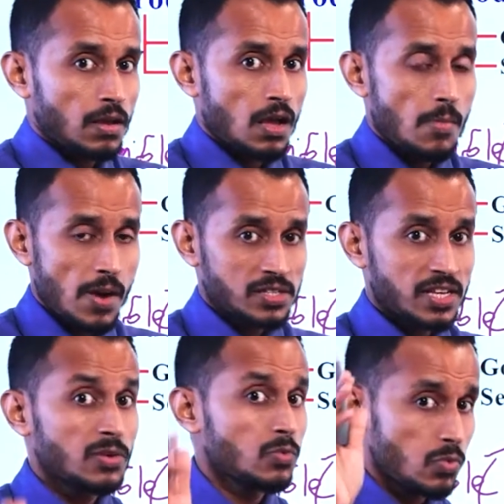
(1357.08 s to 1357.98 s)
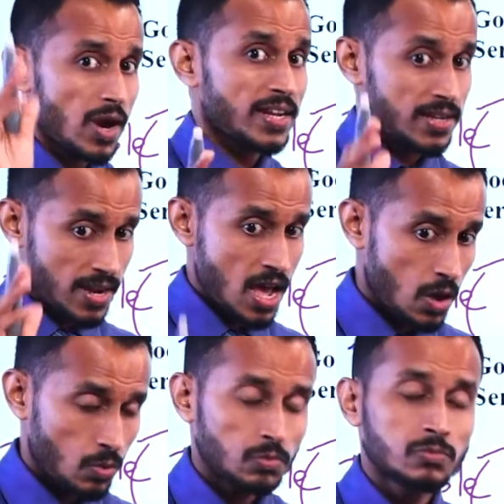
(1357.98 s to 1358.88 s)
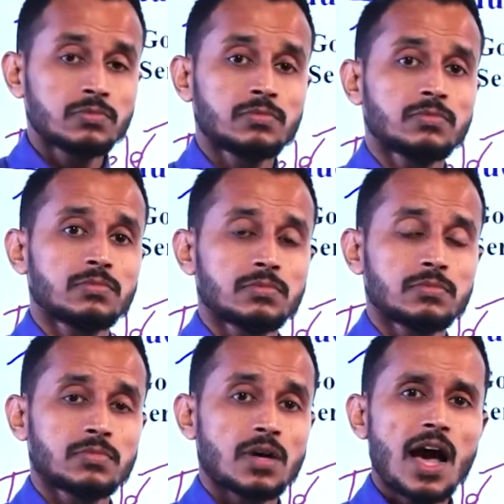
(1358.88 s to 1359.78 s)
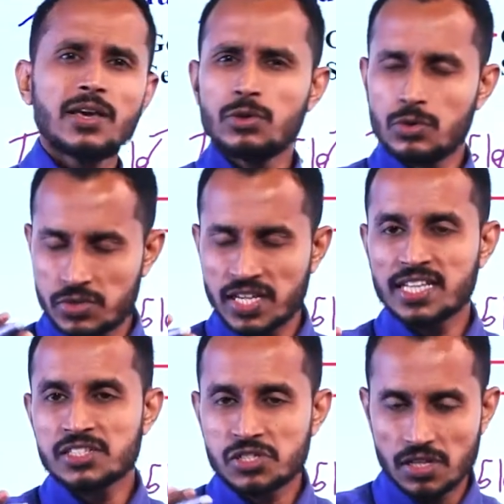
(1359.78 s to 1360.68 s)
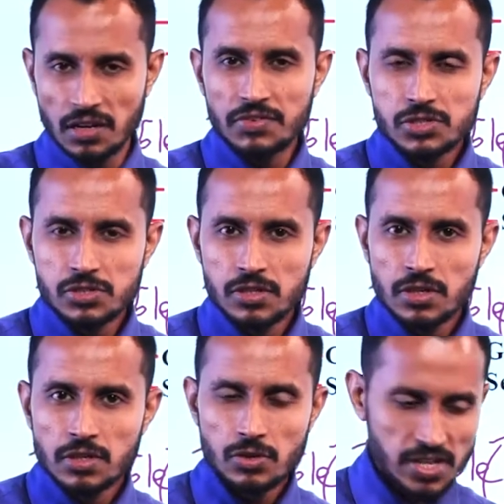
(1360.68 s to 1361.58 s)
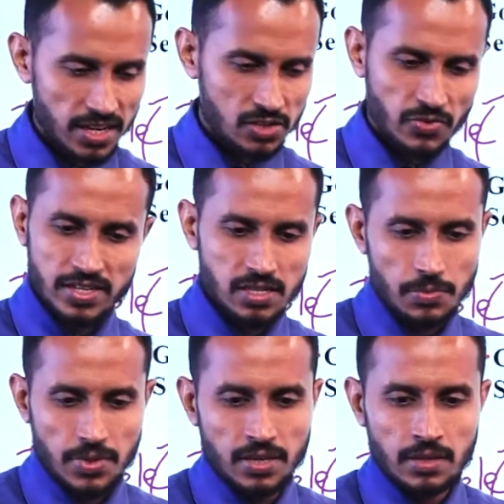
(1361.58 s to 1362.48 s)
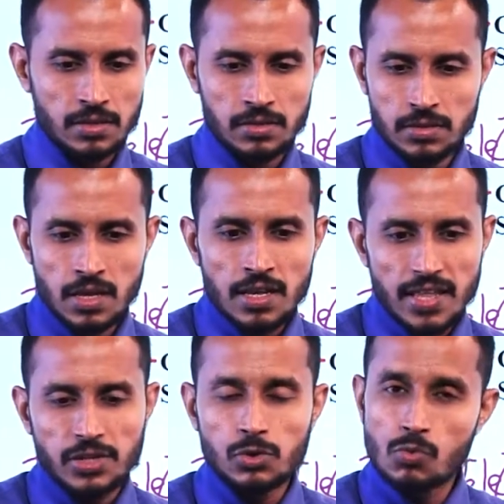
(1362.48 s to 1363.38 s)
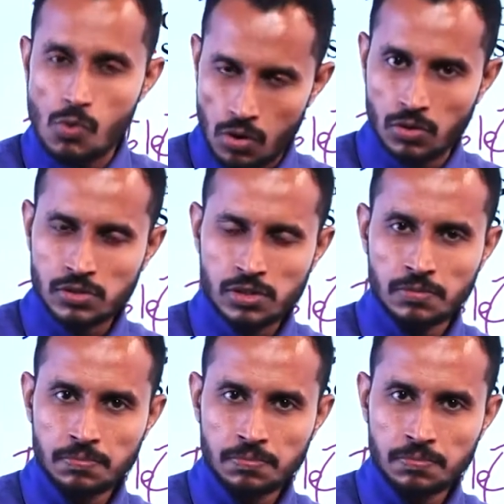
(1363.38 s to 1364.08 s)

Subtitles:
I'm asking right now. Are you using any service to satisfy something that you want?